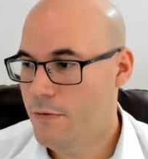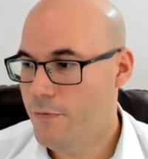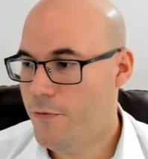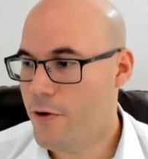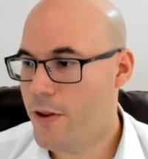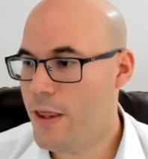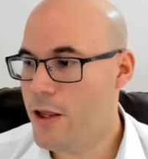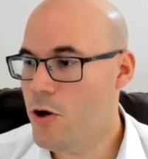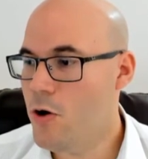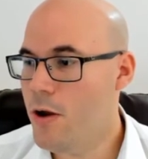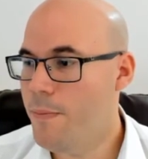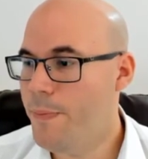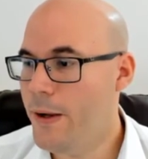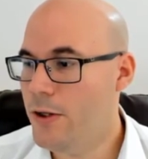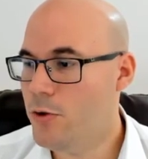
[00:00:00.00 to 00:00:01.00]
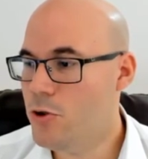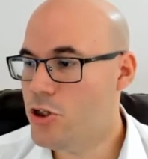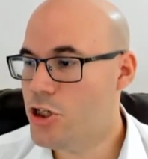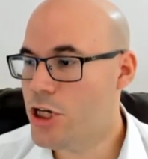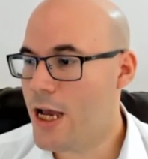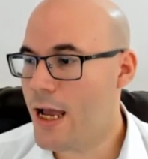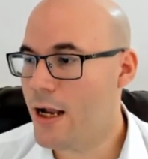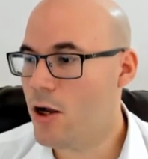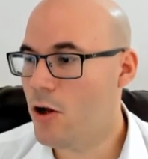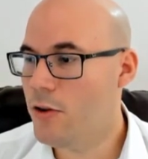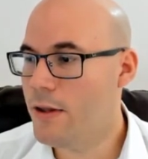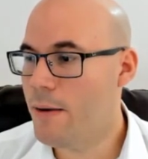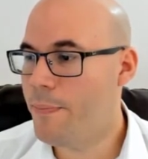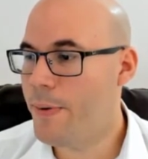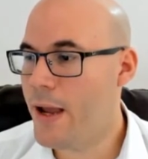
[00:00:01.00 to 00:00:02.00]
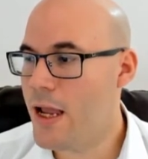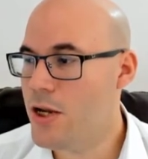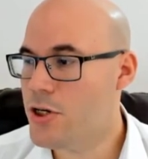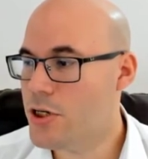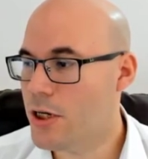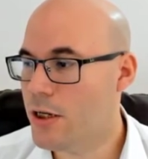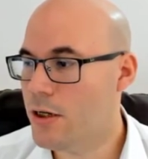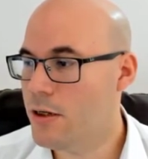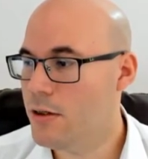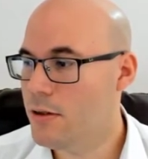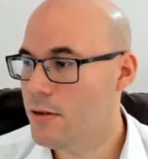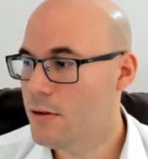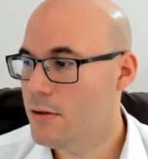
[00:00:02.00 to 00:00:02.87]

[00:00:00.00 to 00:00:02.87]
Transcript: For the UAP to check on the patient,